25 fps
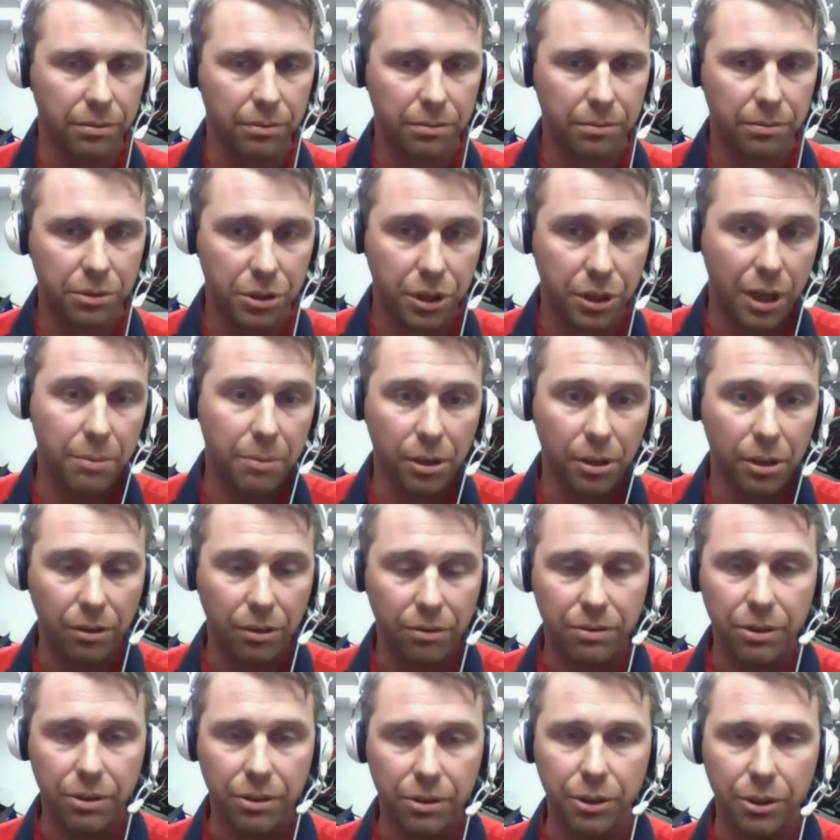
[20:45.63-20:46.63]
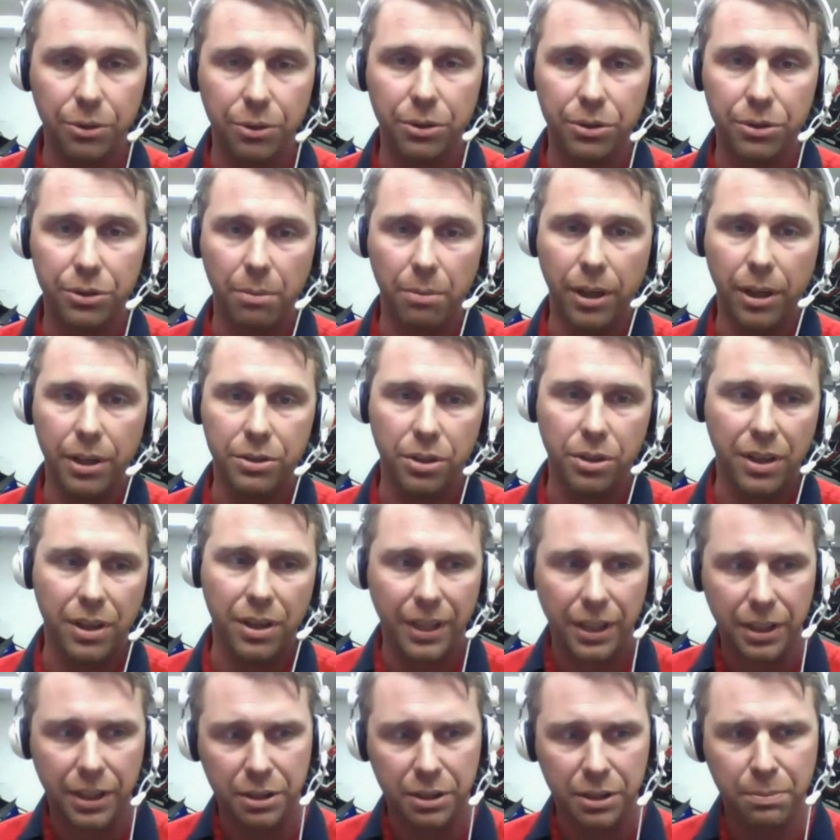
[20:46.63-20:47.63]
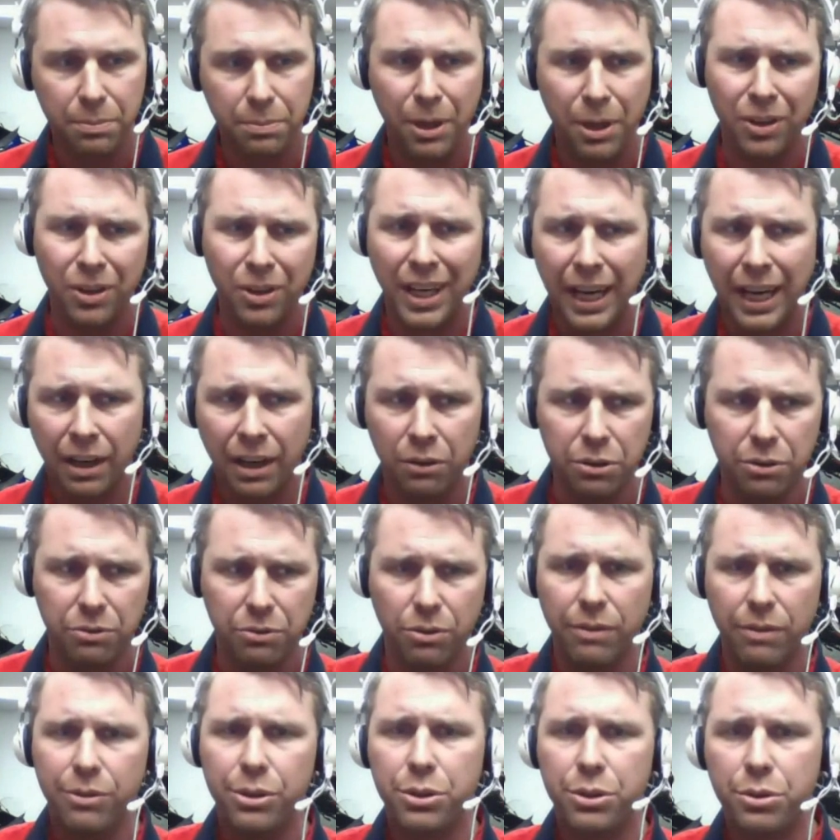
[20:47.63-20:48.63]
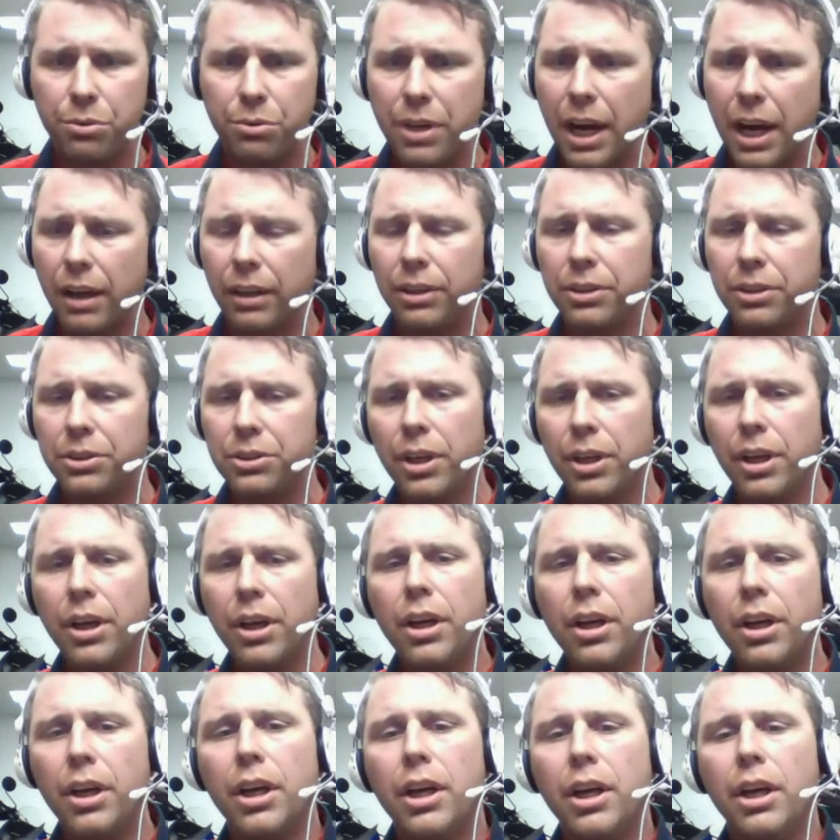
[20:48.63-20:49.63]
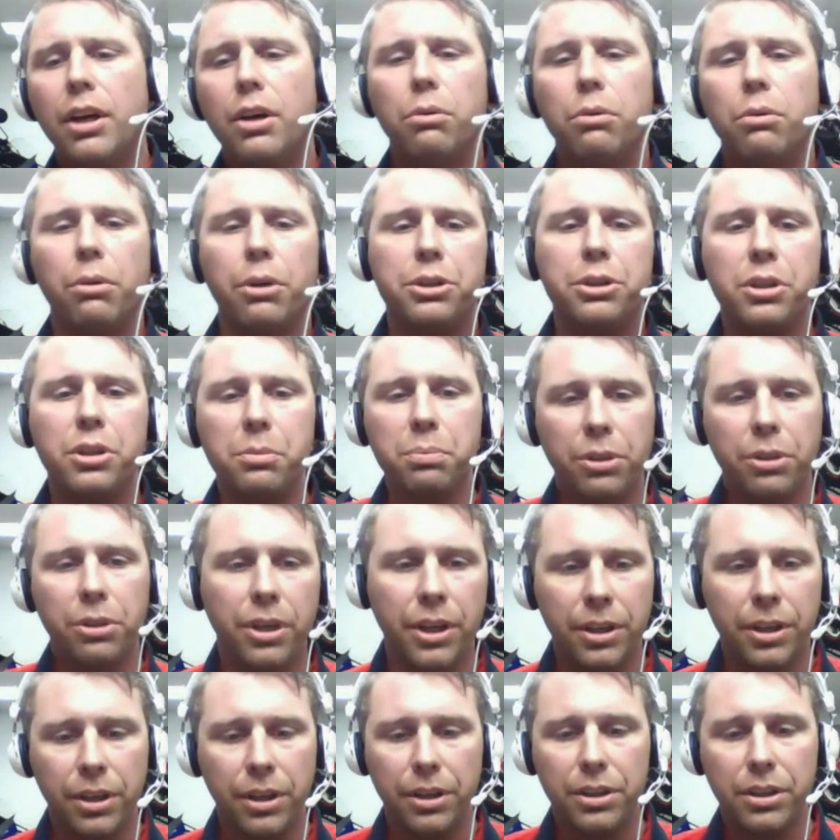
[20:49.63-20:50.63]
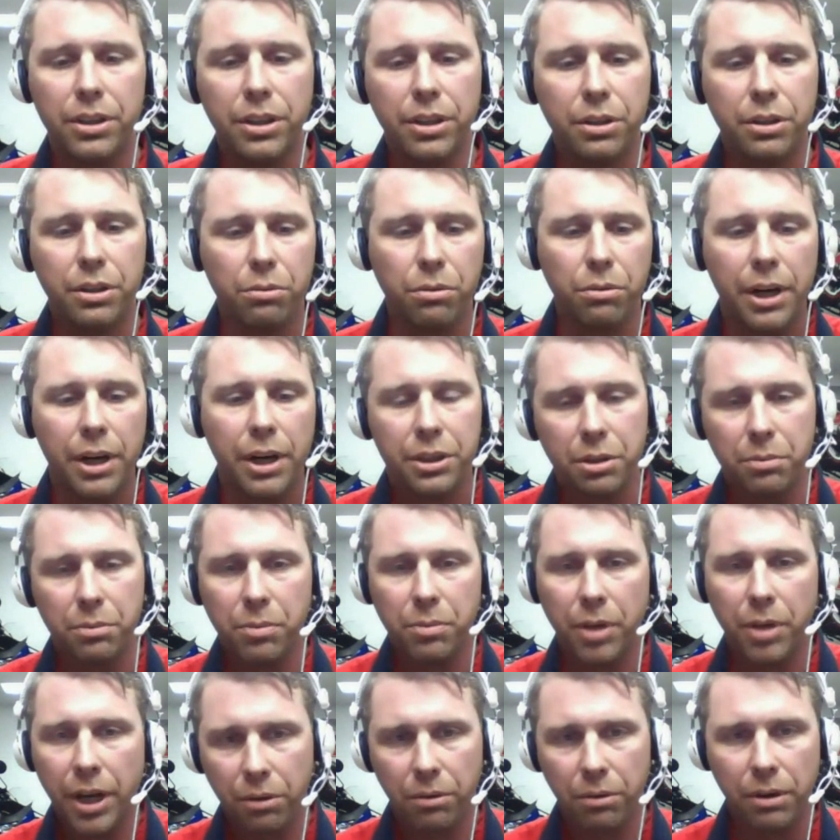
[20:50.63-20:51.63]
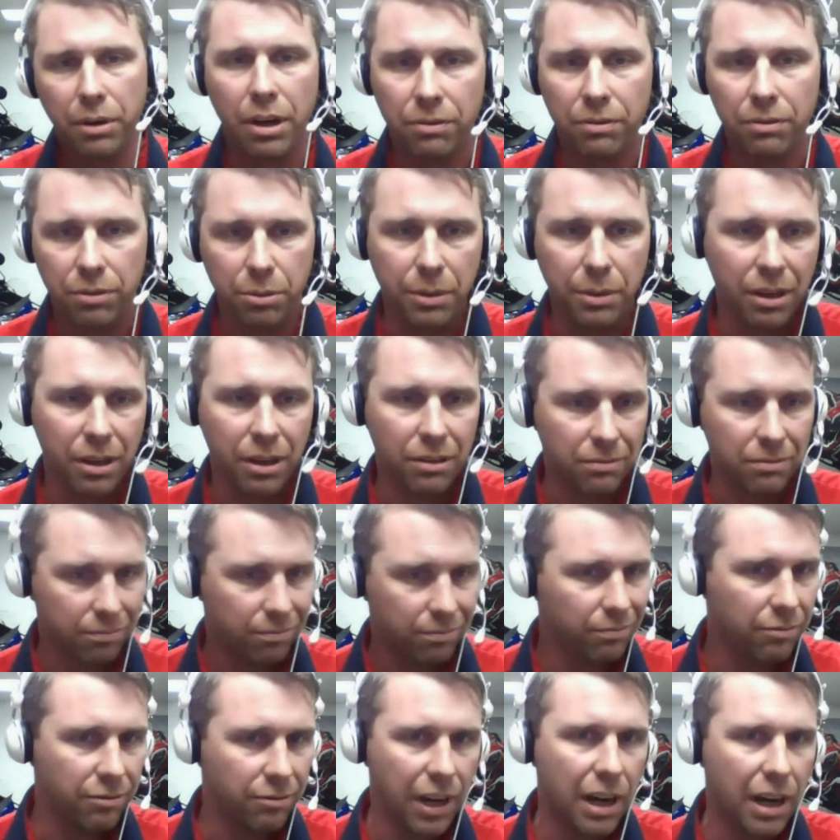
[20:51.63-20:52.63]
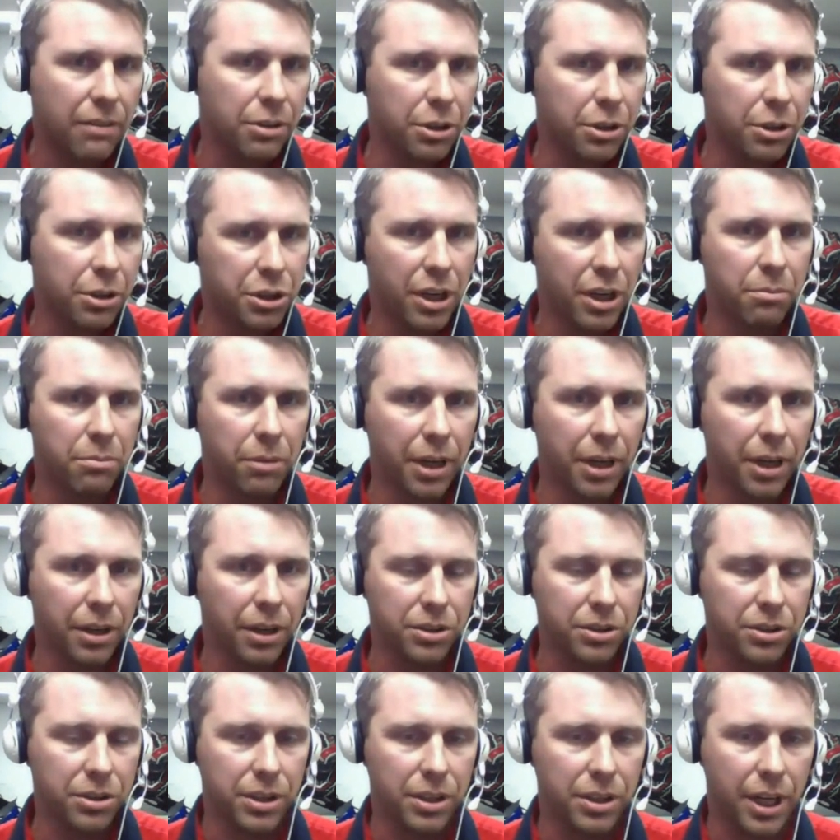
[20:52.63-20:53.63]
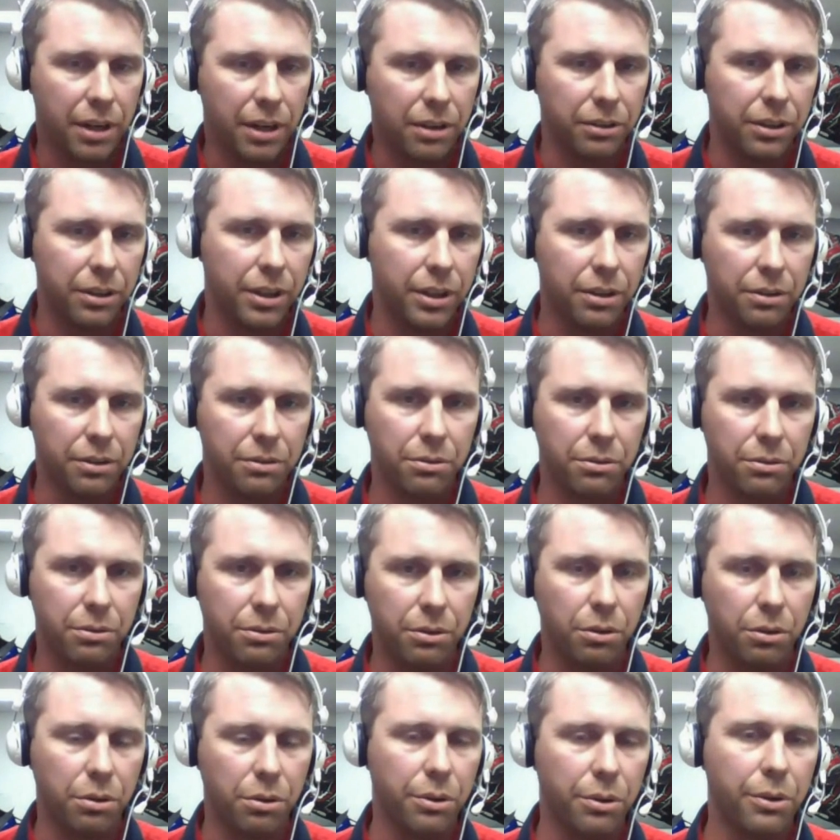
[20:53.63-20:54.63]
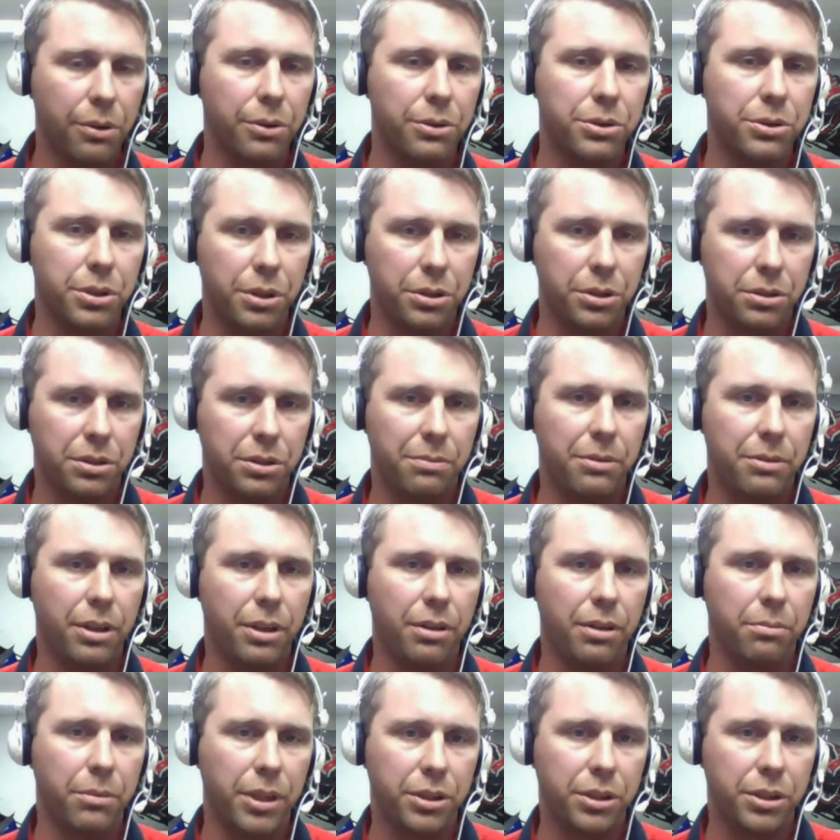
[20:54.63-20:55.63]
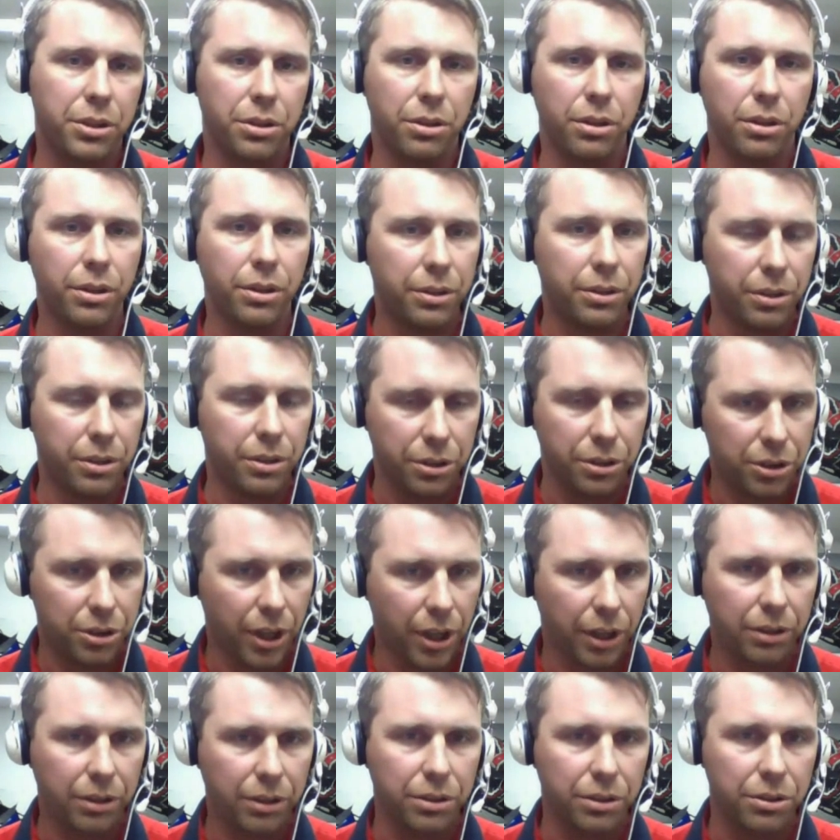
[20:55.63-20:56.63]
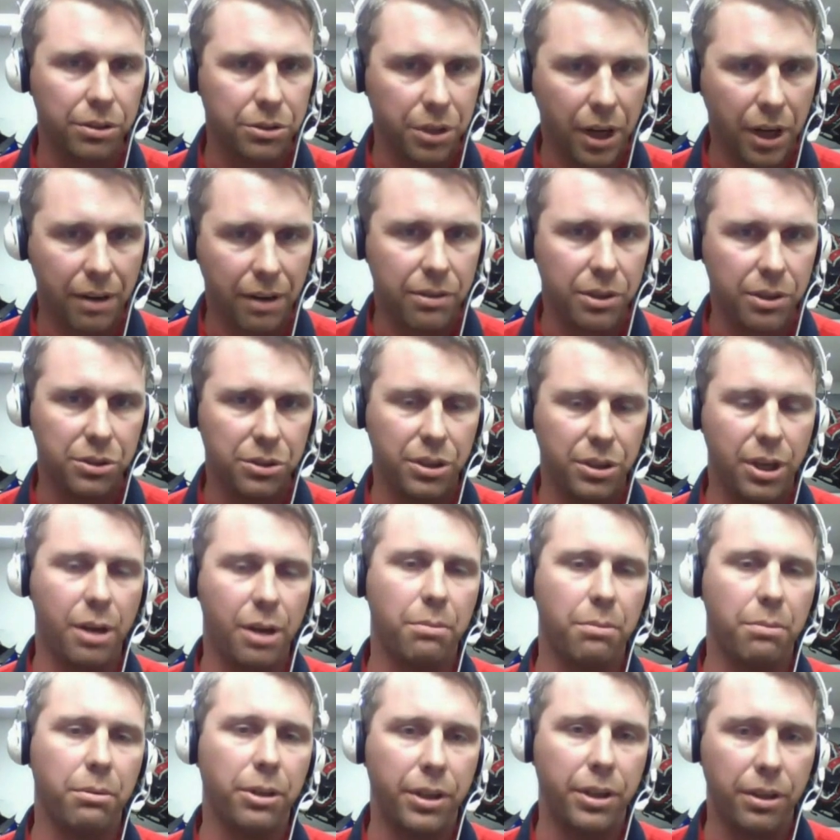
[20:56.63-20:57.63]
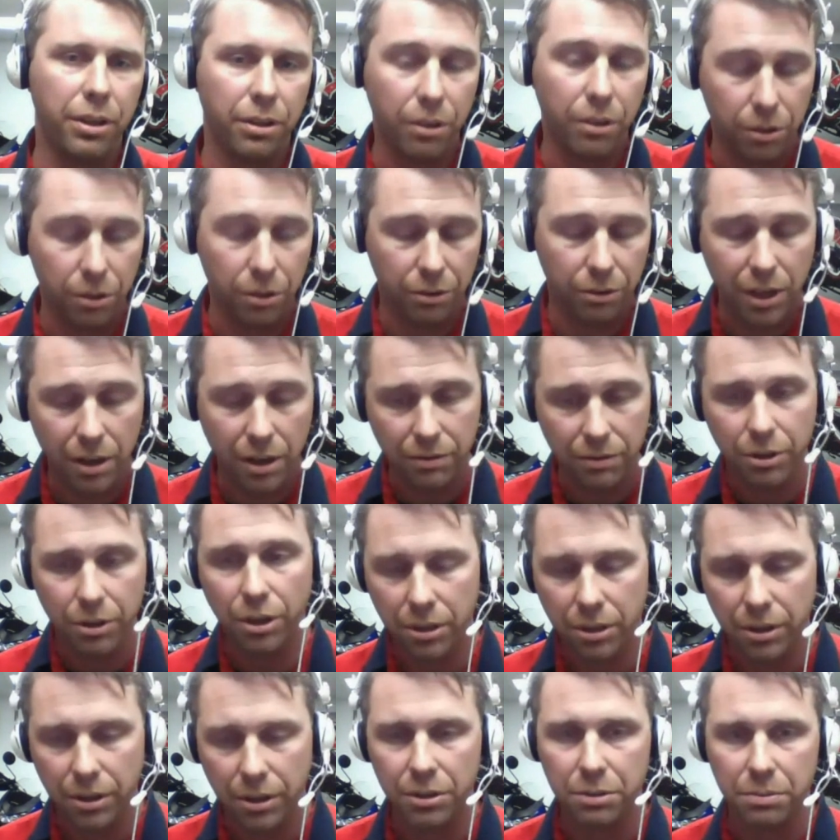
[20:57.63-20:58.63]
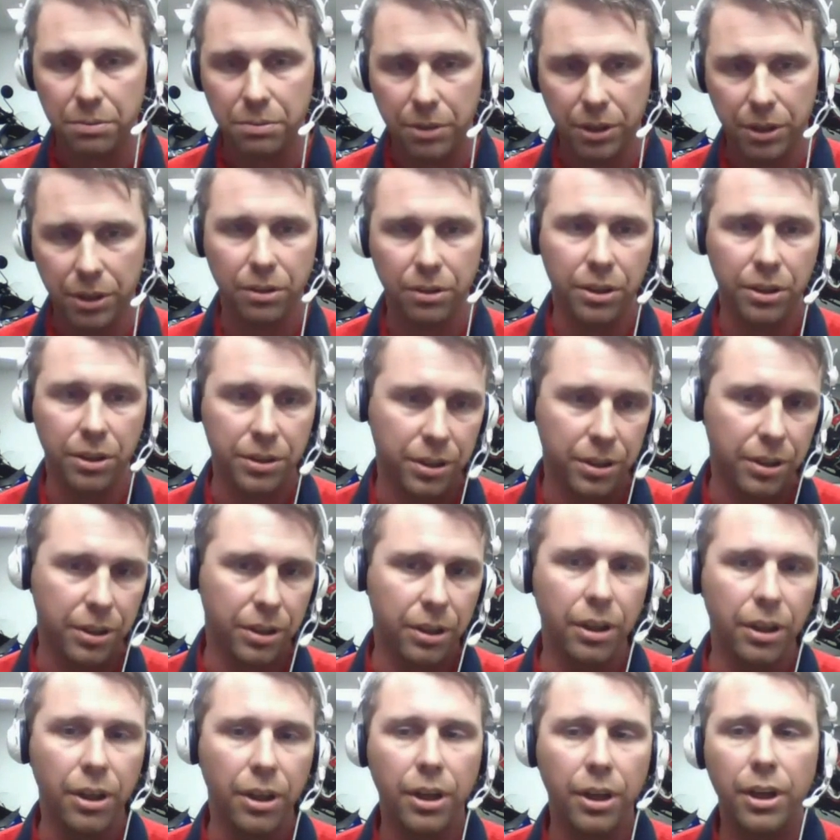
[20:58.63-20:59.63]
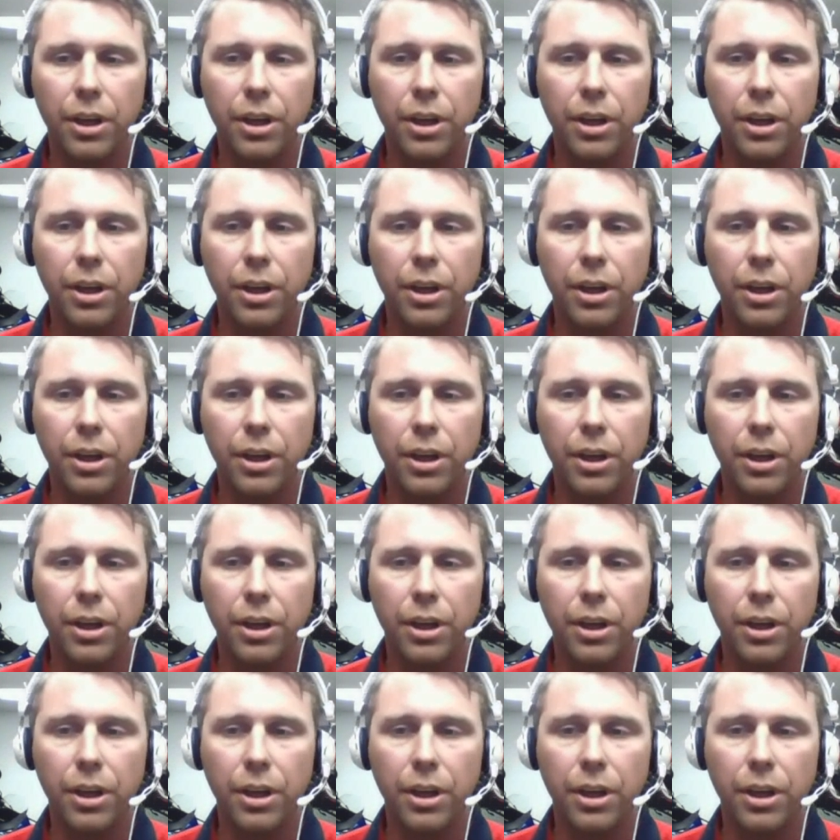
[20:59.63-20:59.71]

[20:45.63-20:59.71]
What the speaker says: Stabil fuel stabilizer. I think it's about an ounce for every 2 gallons. Once you put it in there, you need to ride your bike around for about 5 or 10 miles, and that'll get it through the whole system. That'll make sure all your injectors have the stable in there, or if you have carburetors, make sure it's in there,